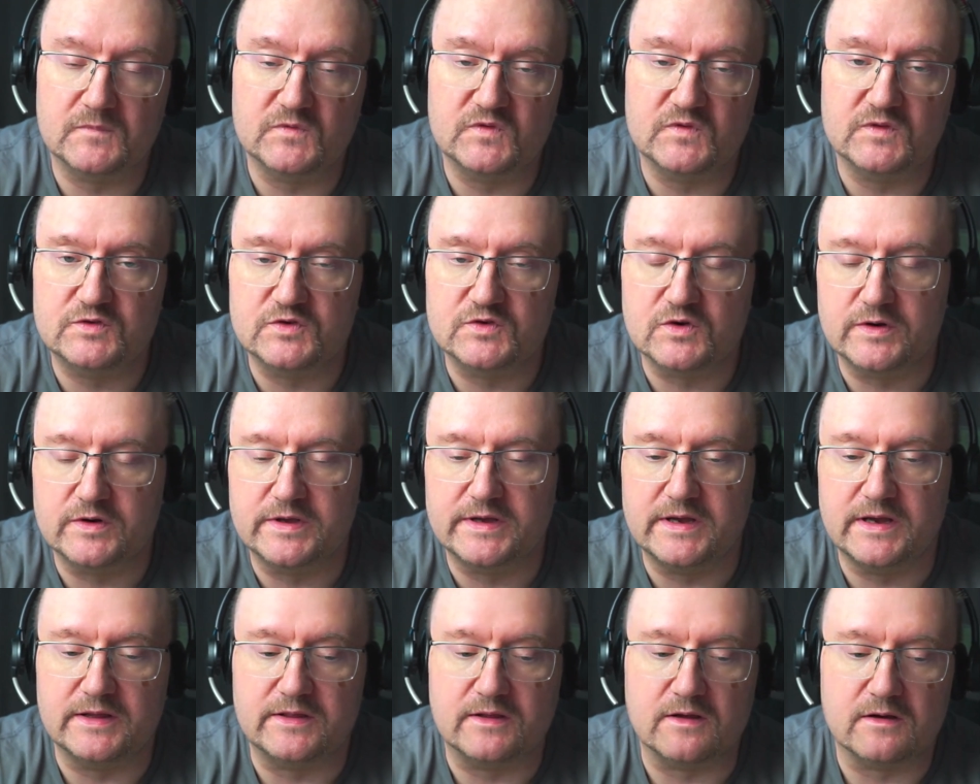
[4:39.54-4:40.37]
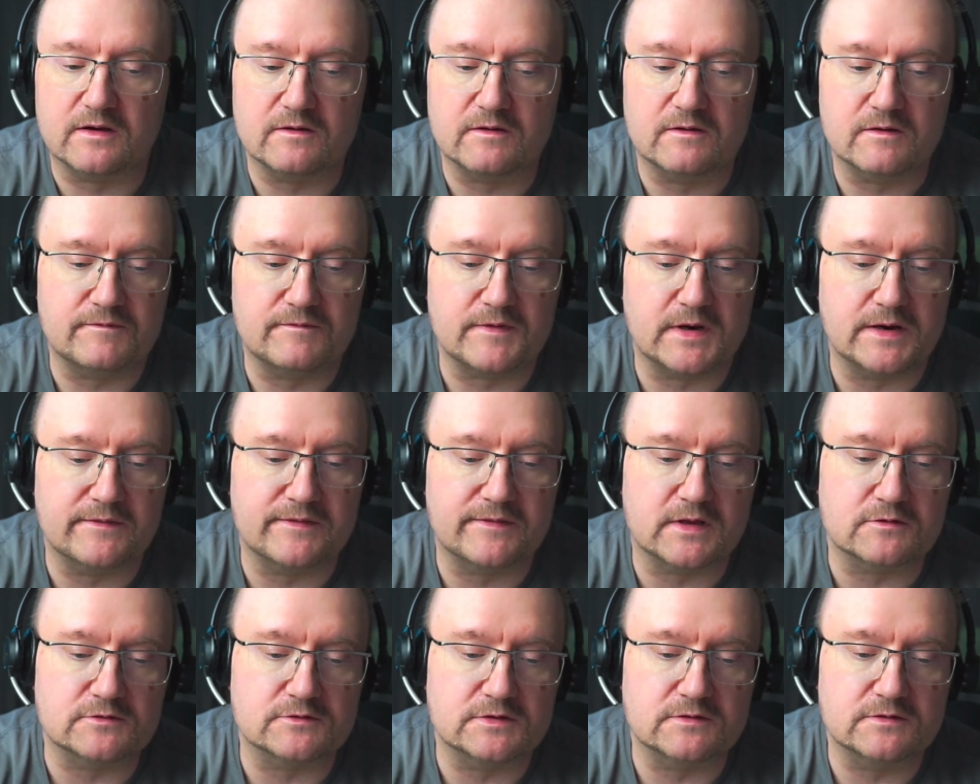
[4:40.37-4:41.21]
Sony
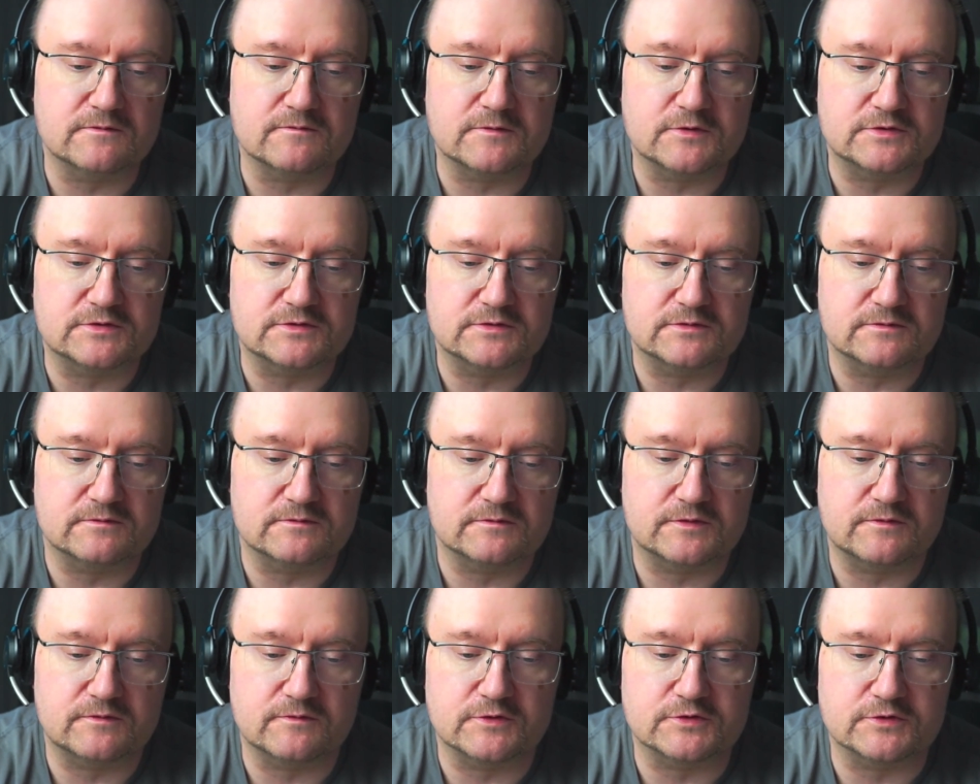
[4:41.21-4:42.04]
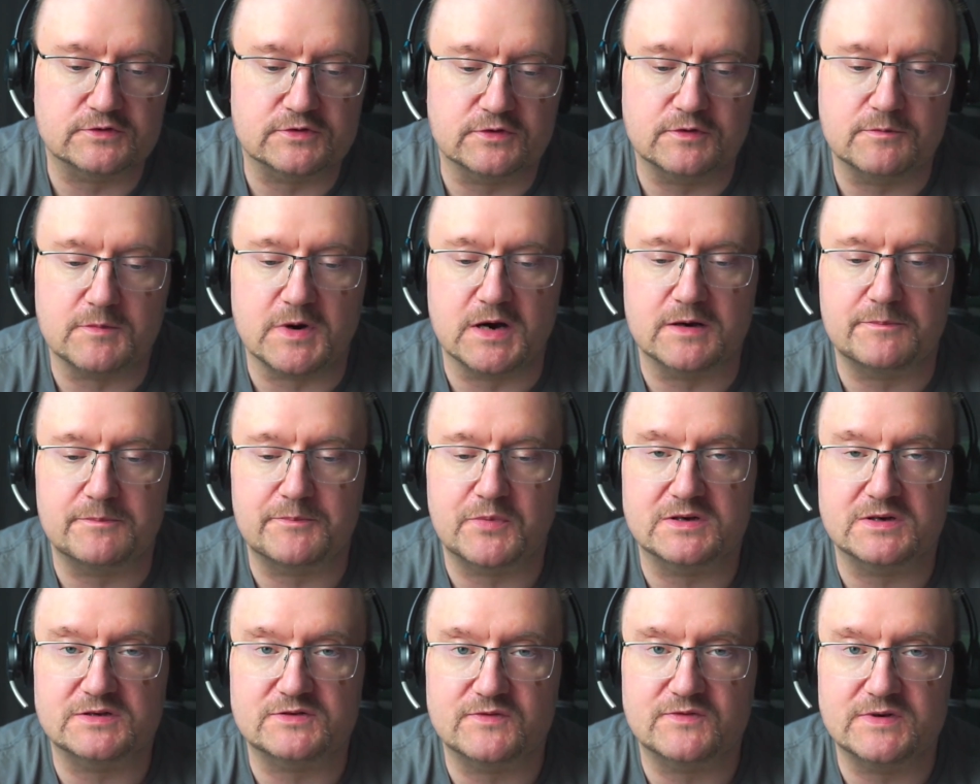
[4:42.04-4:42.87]
a5000 what was on my
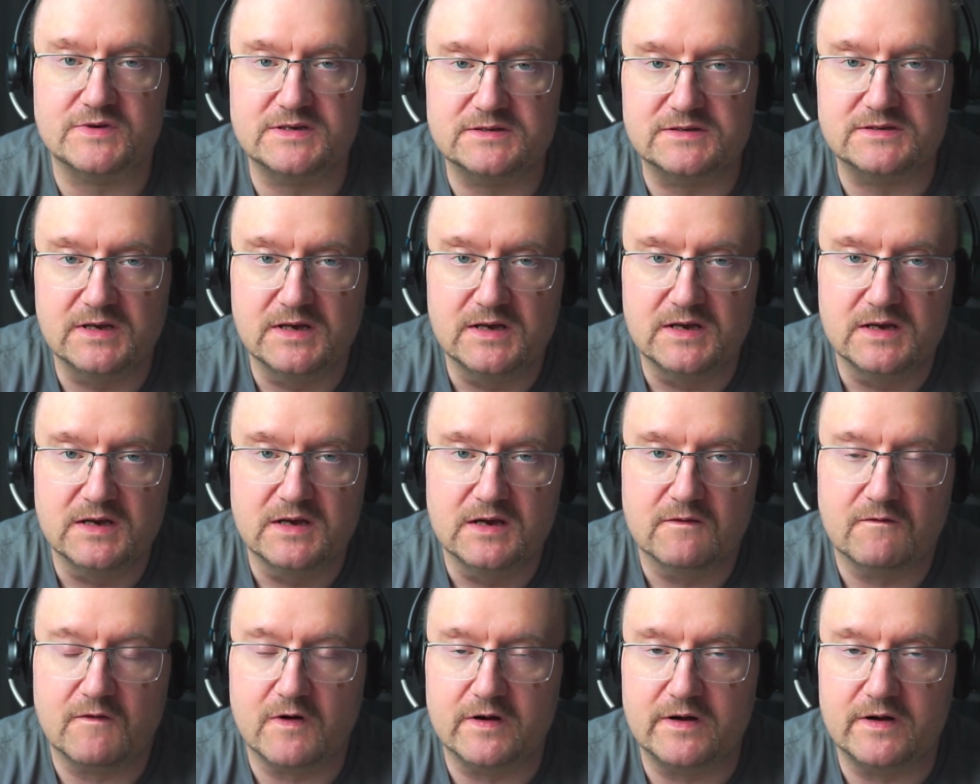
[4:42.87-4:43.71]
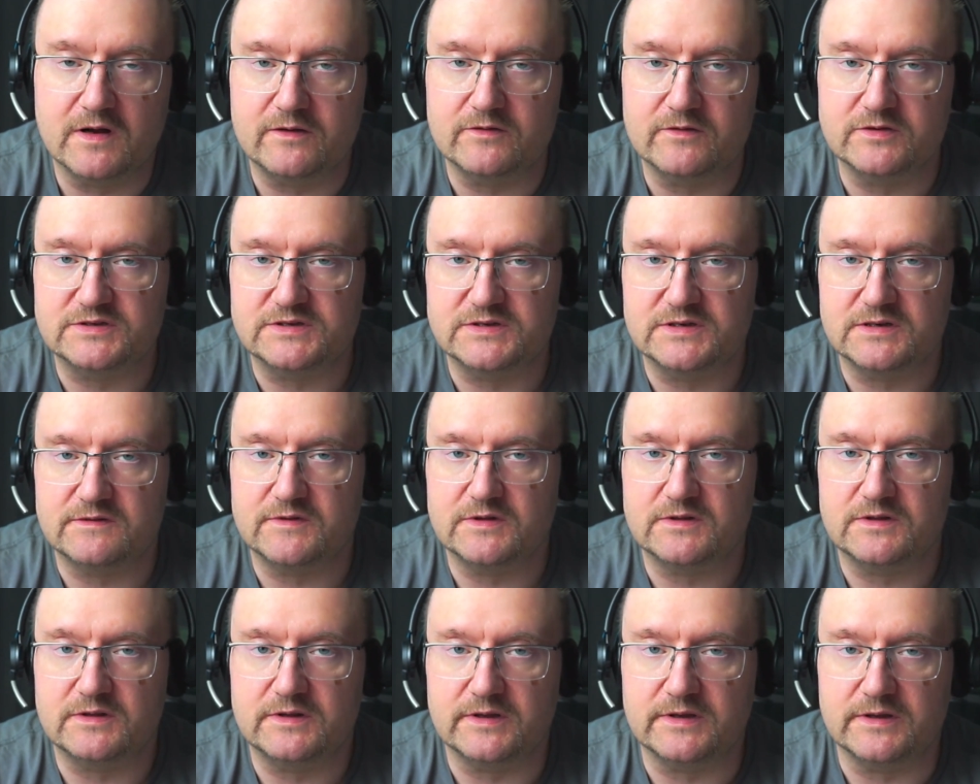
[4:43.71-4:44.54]
price range,
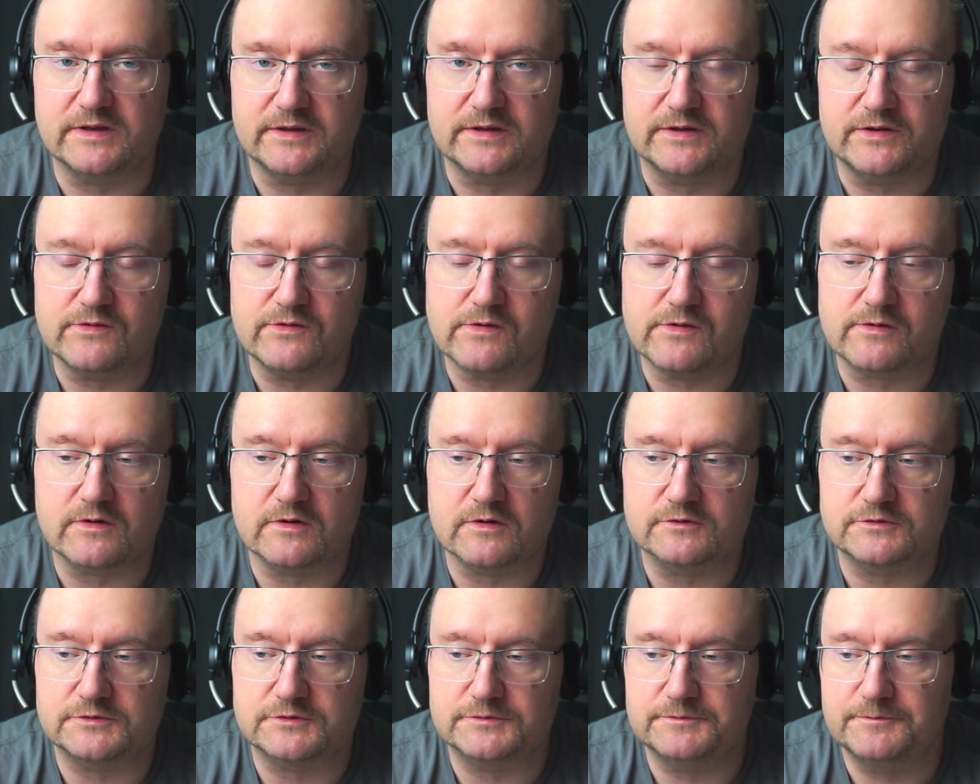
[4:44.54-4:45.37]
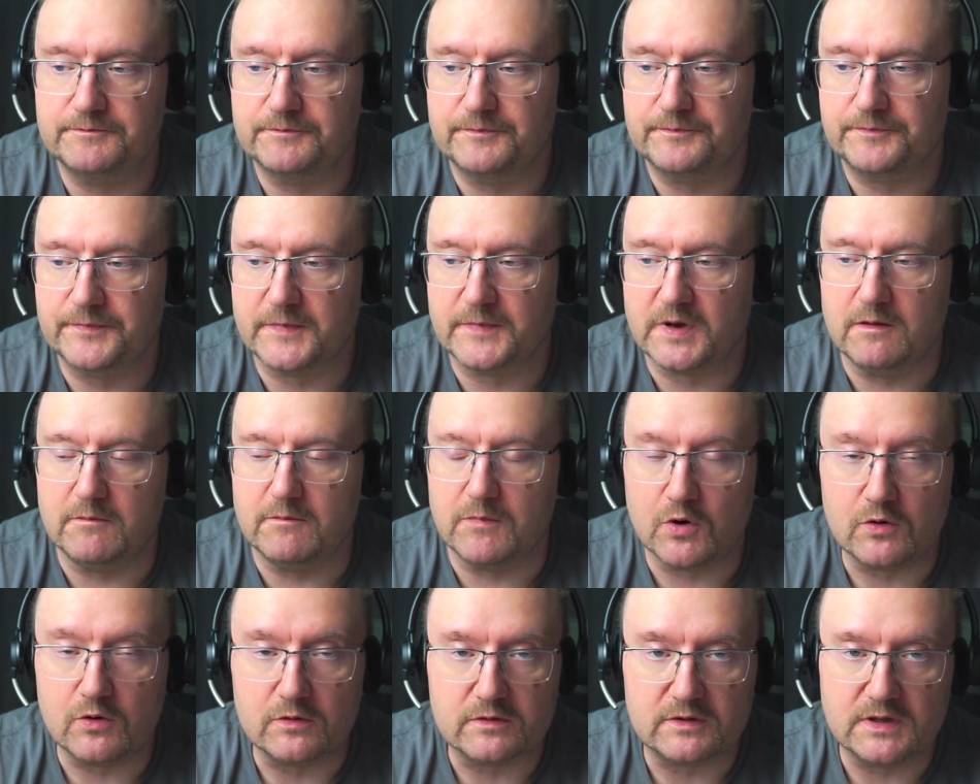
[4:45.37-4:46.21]
170 euros. I
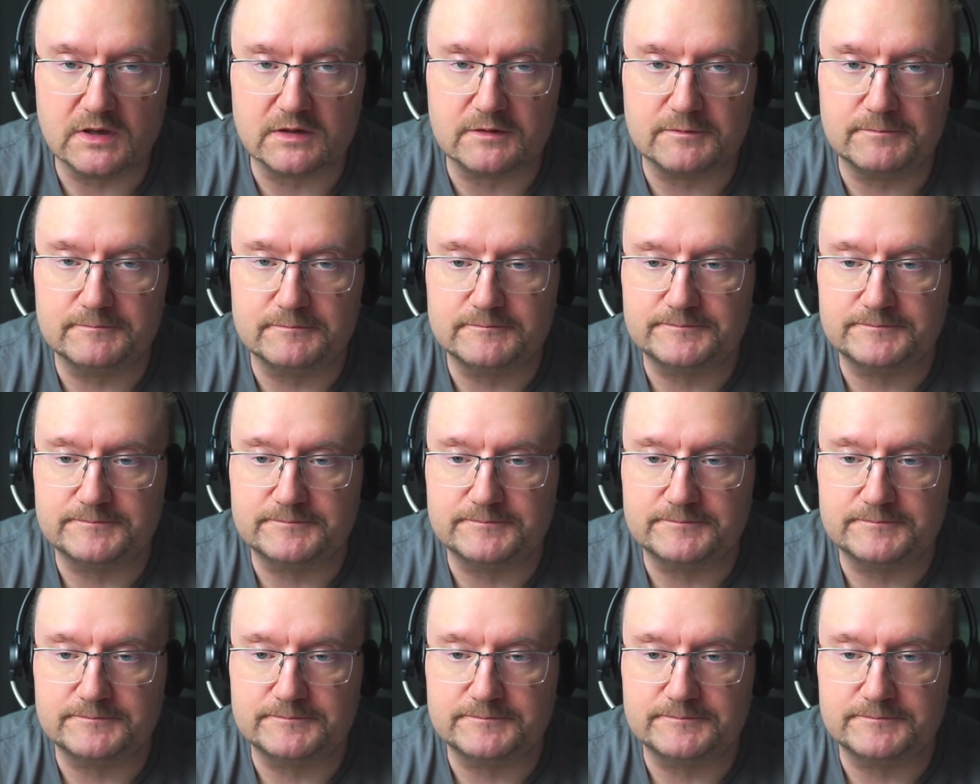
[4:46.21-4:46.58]
bought that,